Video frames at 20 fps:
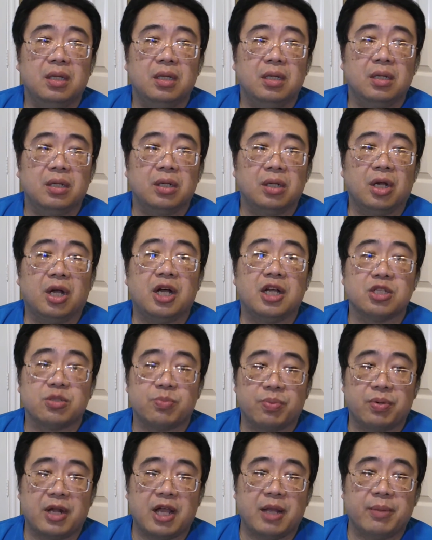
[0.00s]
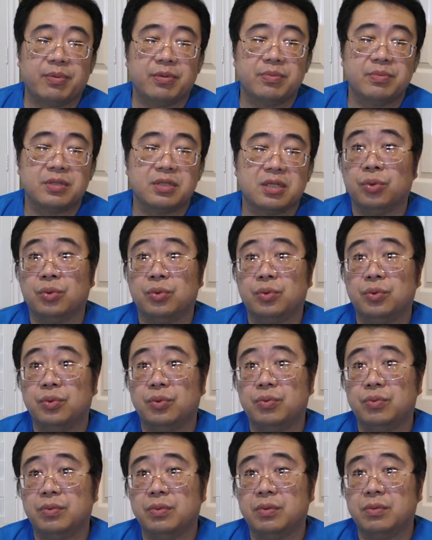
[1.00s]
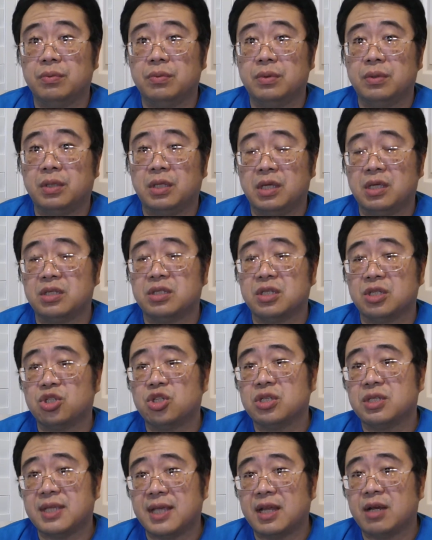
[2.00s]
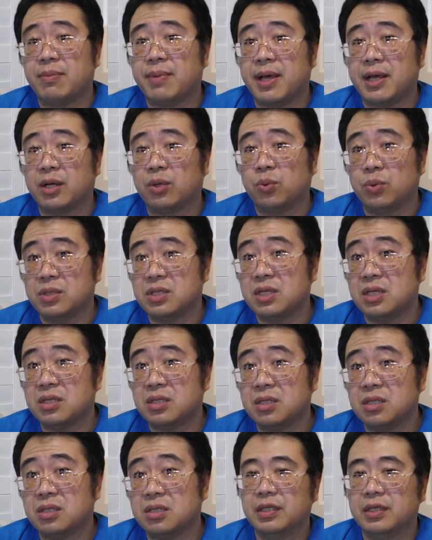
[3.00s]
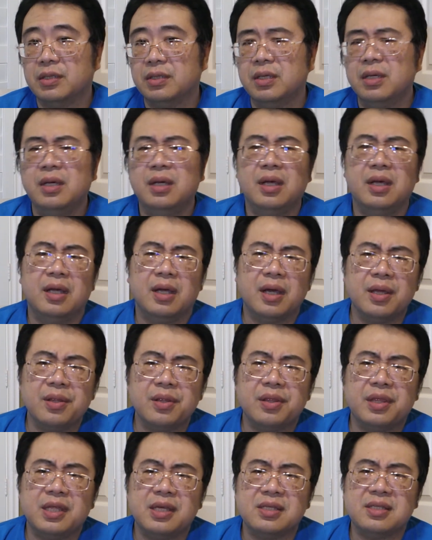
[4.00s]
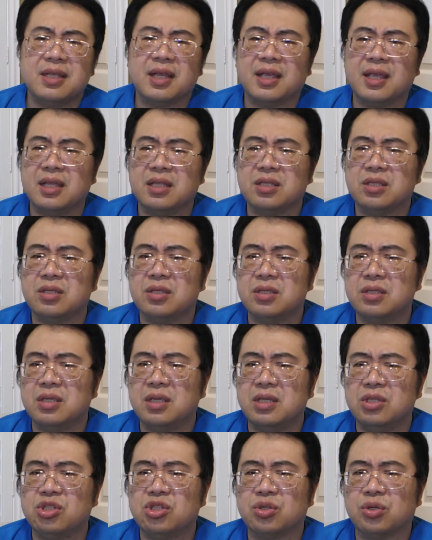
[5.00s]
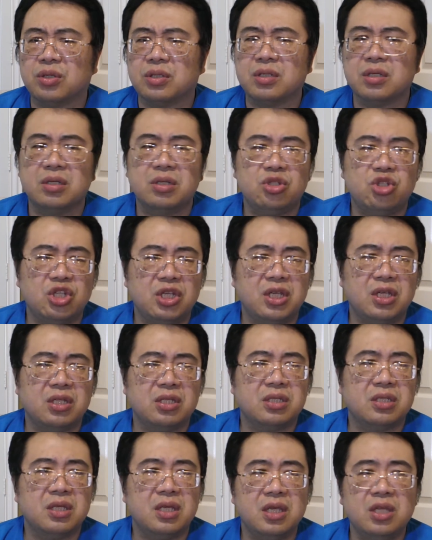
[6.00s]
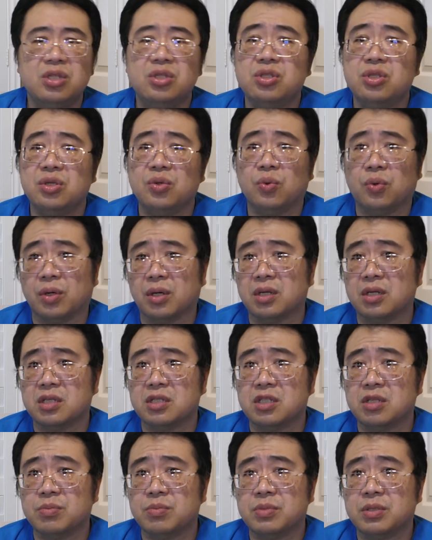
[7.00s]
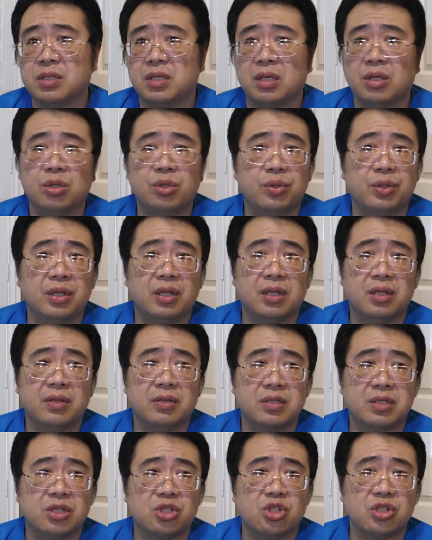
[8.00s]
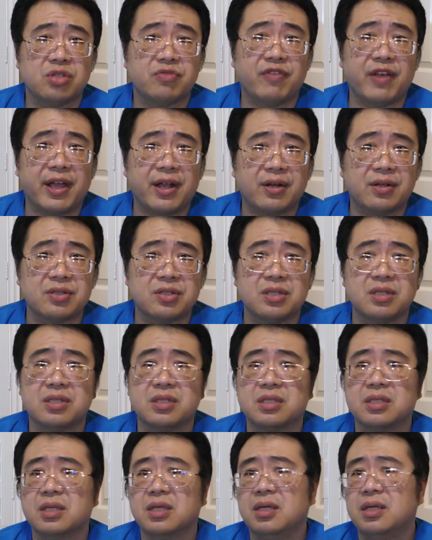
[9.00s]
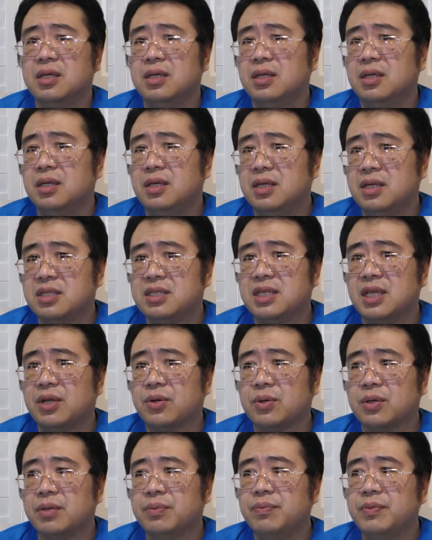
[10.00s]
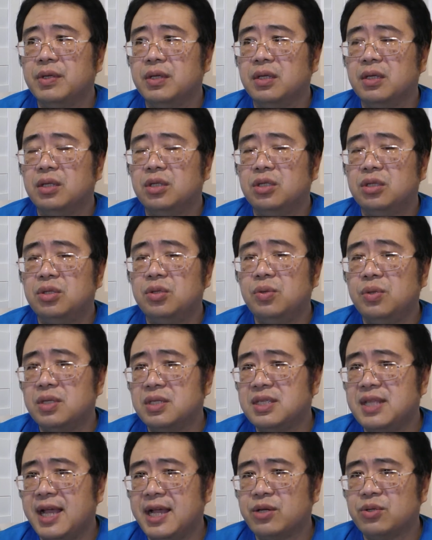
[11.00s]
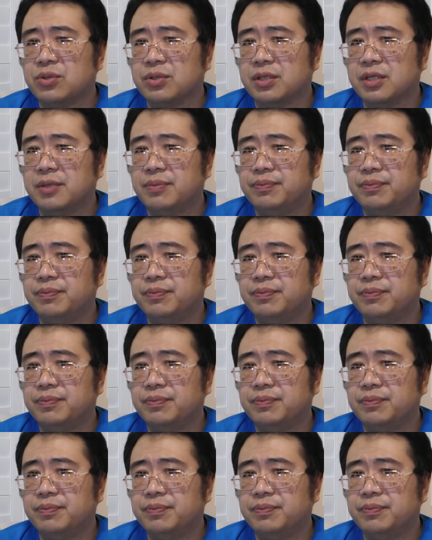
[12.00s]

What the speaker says: cause problems through things such as antibiotic resistance. Other things that can insert genes into organisms, including such as viruses, etc., do this naturally.